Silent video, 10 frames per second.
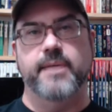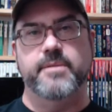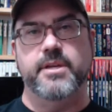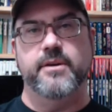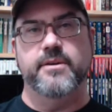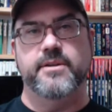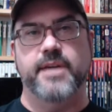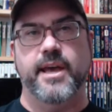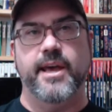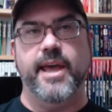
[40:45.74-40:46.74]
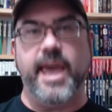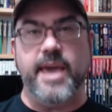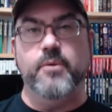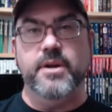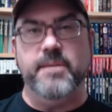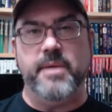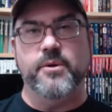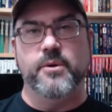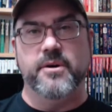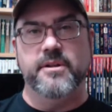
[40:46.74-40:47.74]
And they come to you and say, hey,
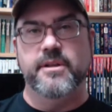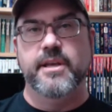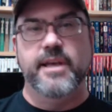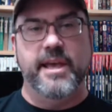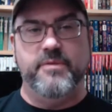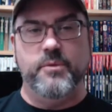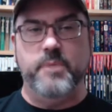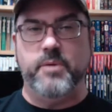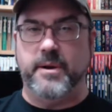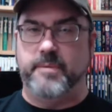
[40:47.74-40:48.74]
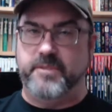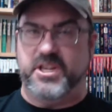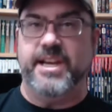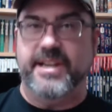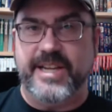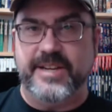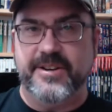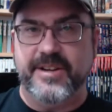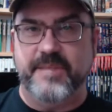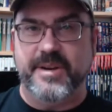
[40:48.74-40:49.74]
wouldn't it be cool if we put a giant
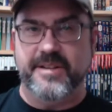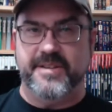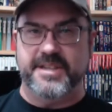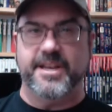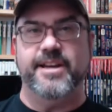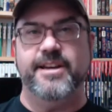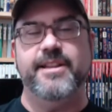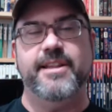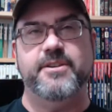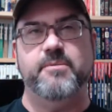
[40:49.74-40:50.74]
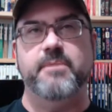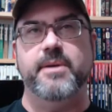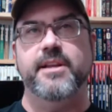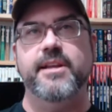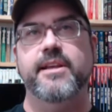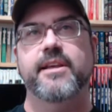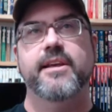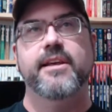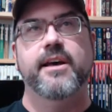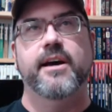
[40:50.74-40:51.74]
desert in the middle of this continent that you've been building?
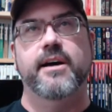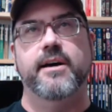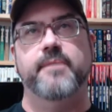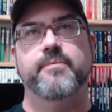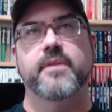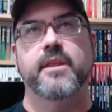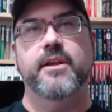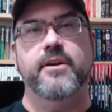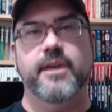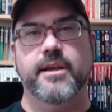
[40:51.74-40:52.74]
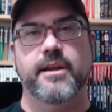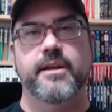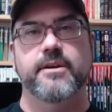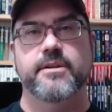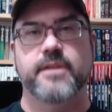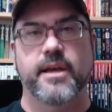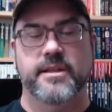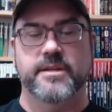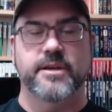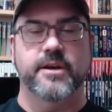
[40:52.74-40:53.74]
They're not going to understand the
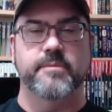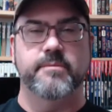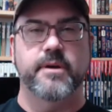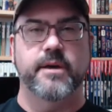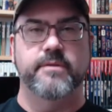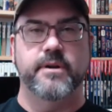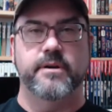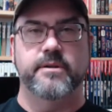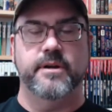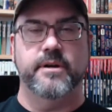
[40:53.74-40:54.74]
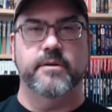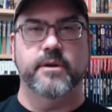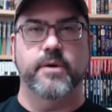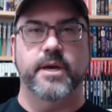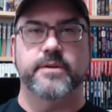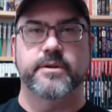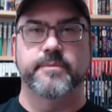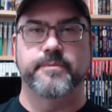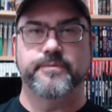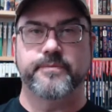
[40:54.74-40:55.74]
scope of their request.
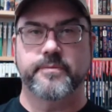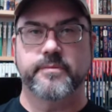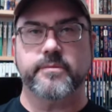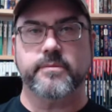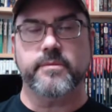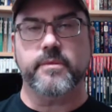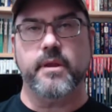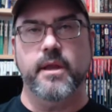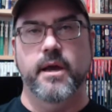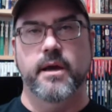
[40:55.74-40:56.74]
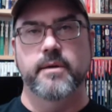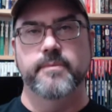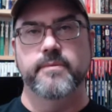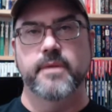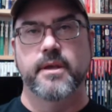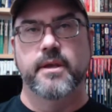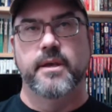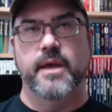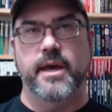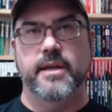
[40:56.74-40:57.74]
And
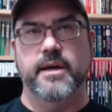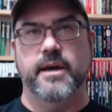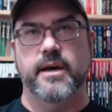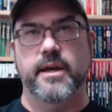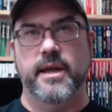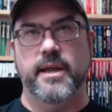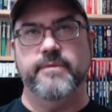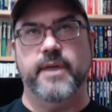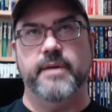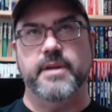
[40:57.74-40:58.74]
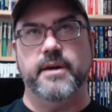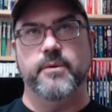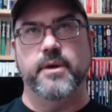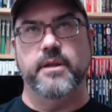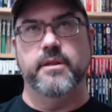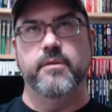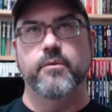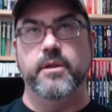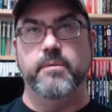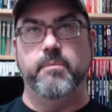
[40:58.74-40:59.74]
I've dealt with
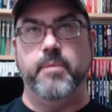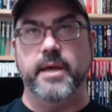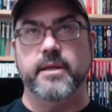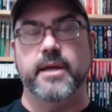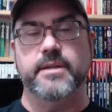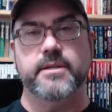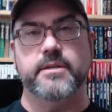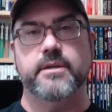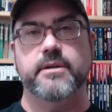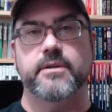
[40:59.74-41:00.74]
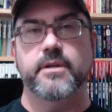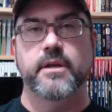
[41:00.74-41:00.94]
big licensors